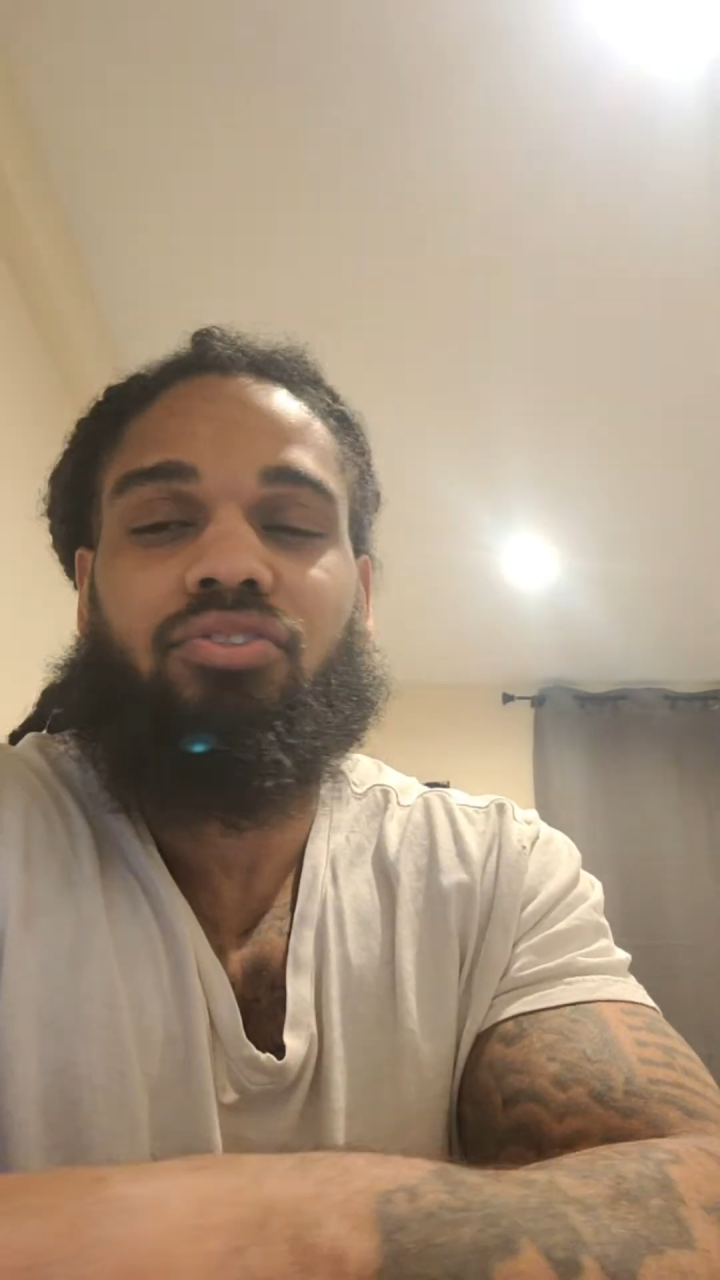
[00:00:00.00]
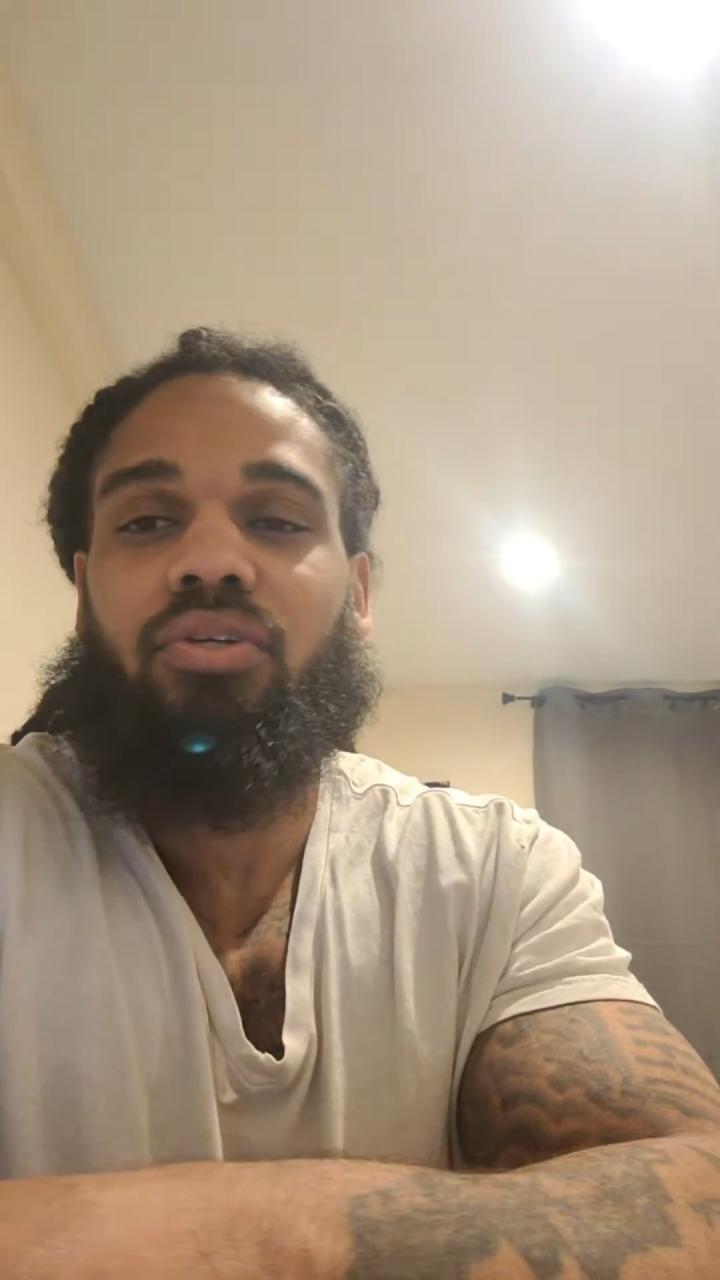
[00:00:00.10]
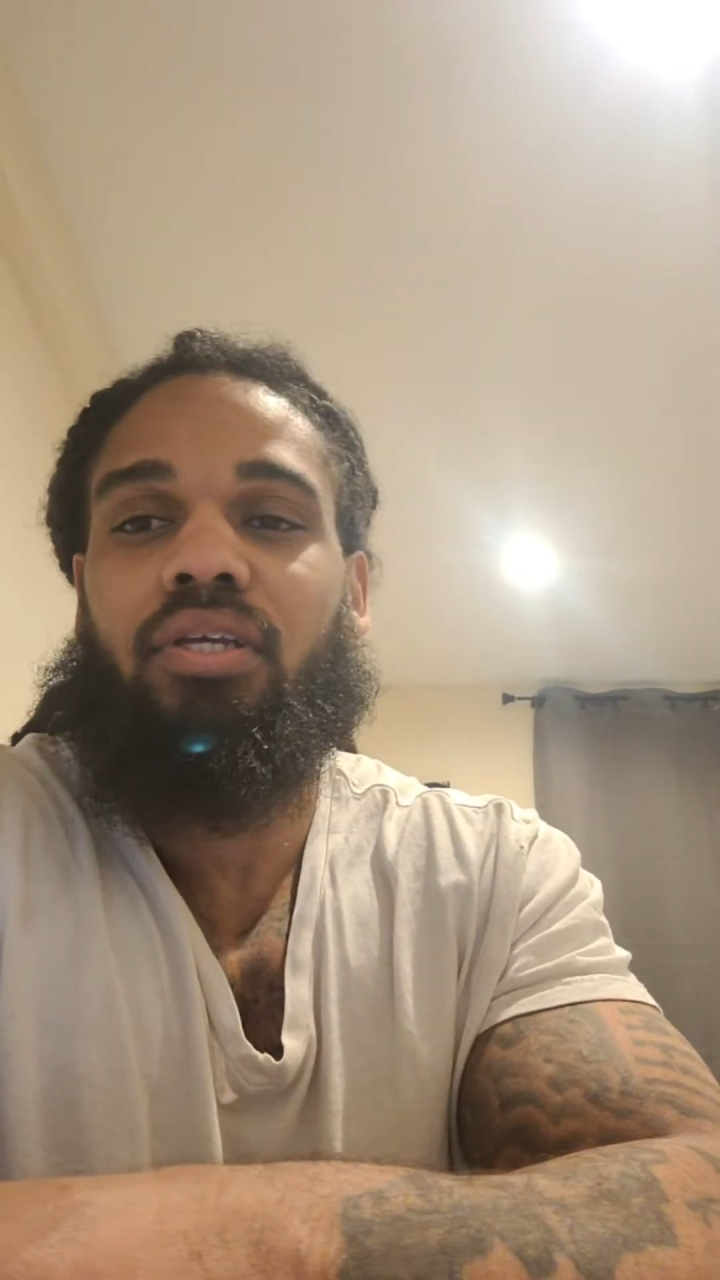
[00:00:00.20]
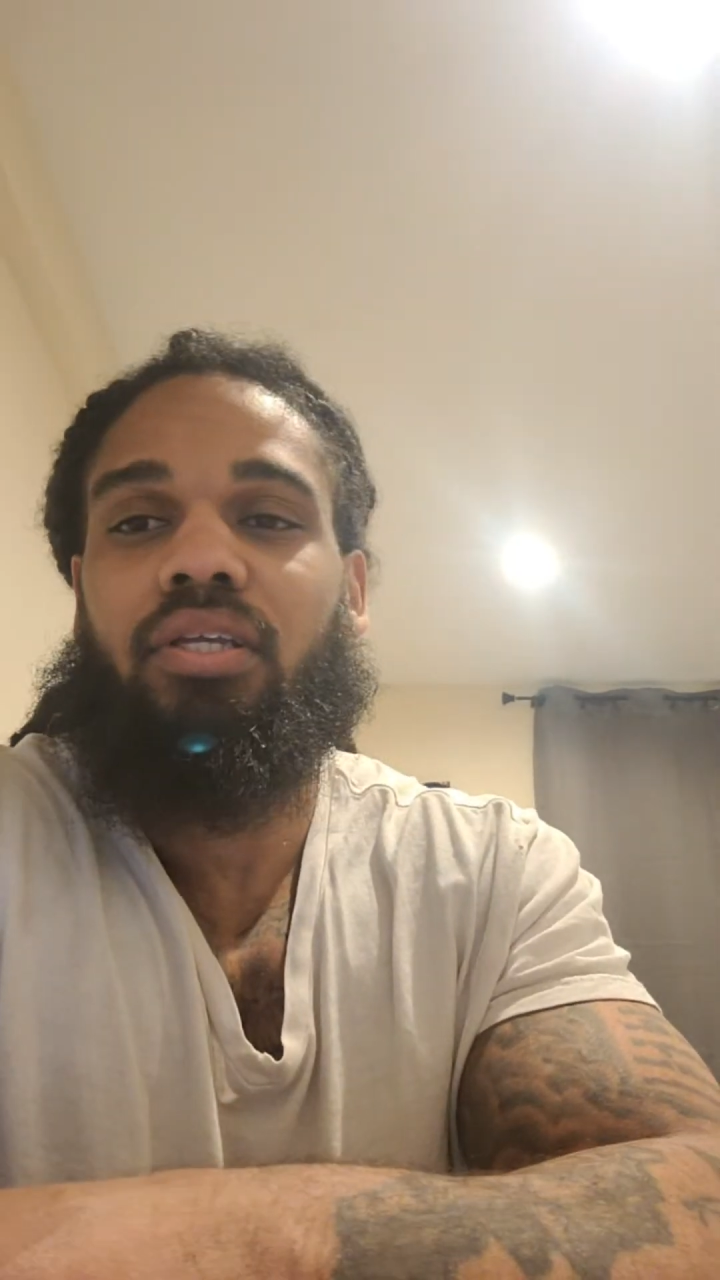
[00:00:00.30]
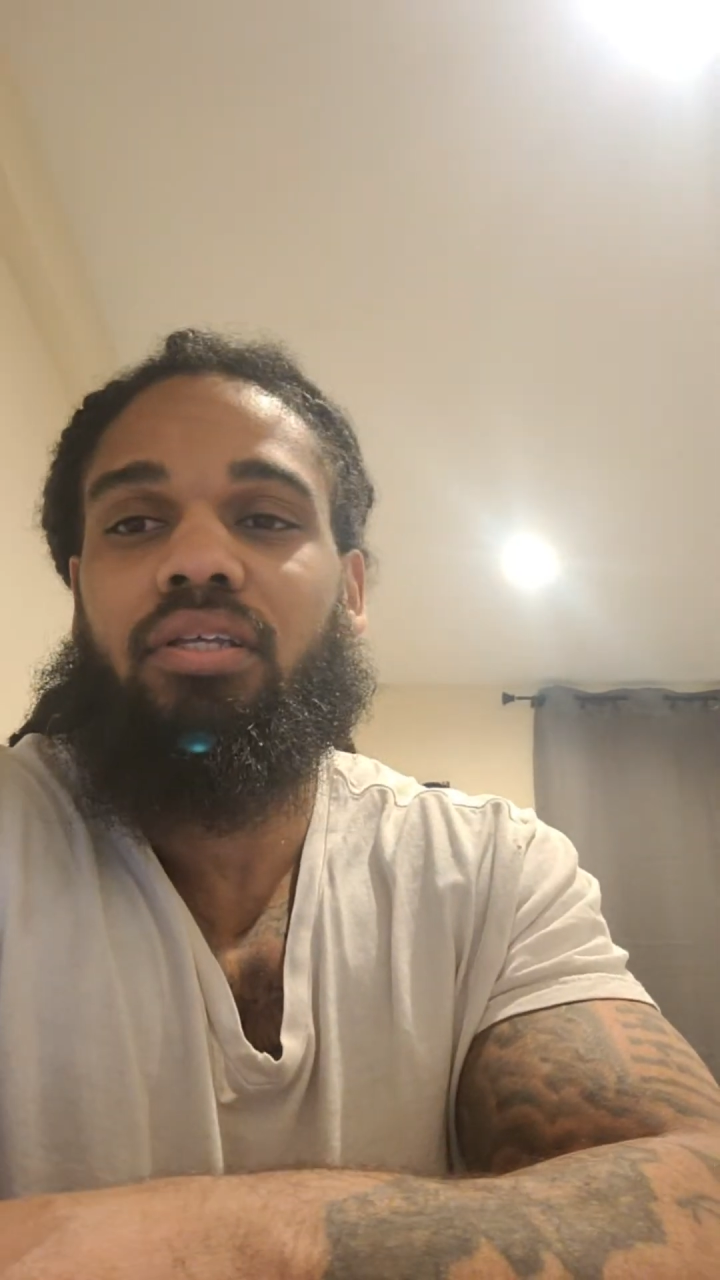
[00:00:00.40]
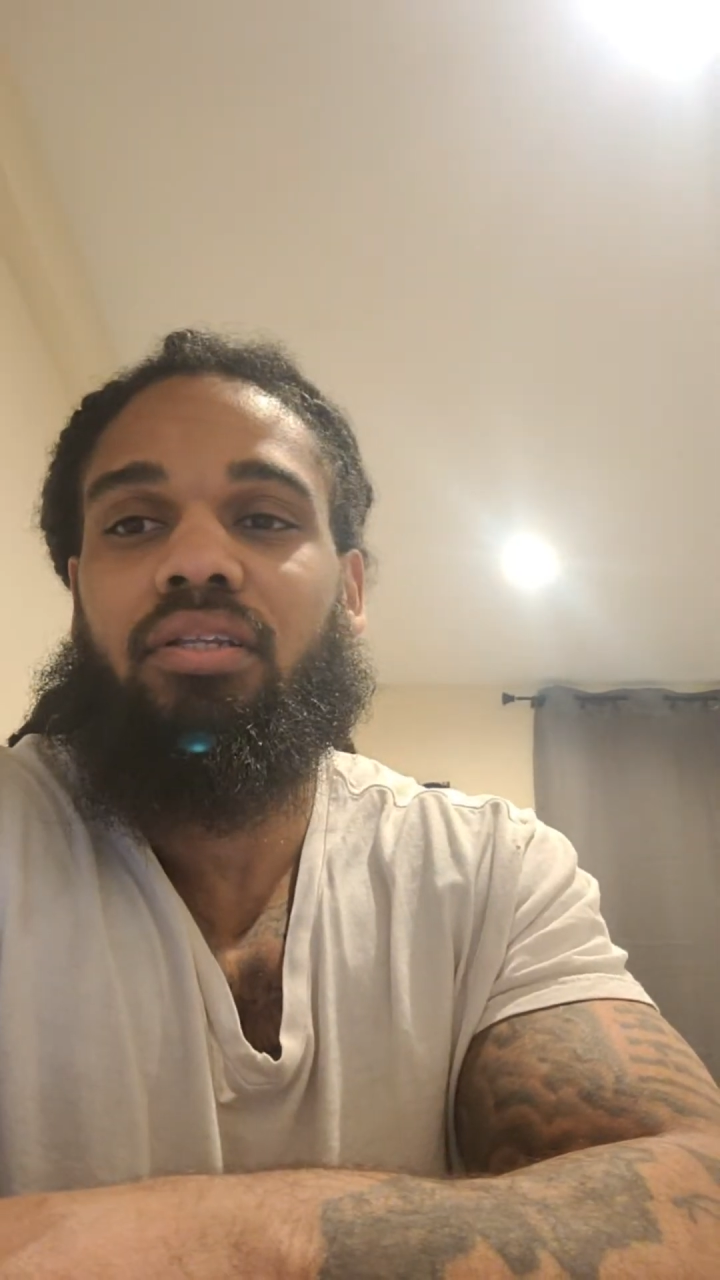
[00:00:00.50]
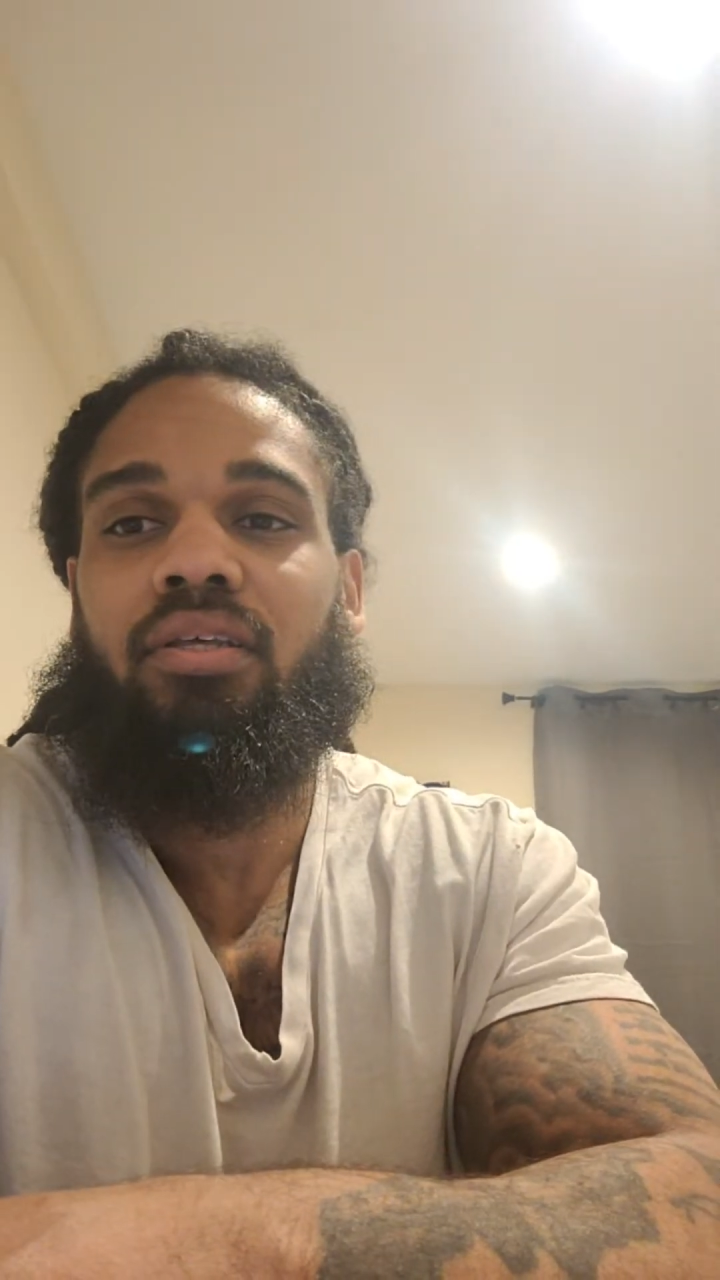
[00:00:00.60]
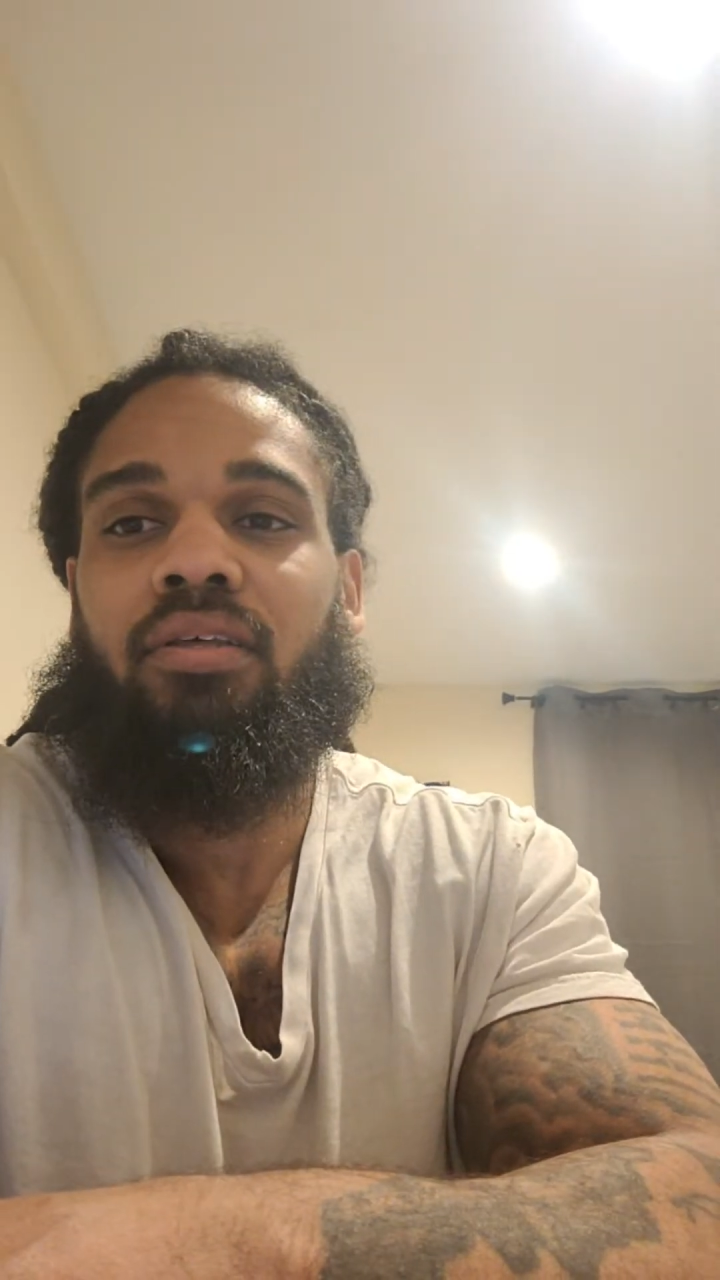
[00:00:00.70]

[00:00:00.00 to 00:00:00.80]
trading.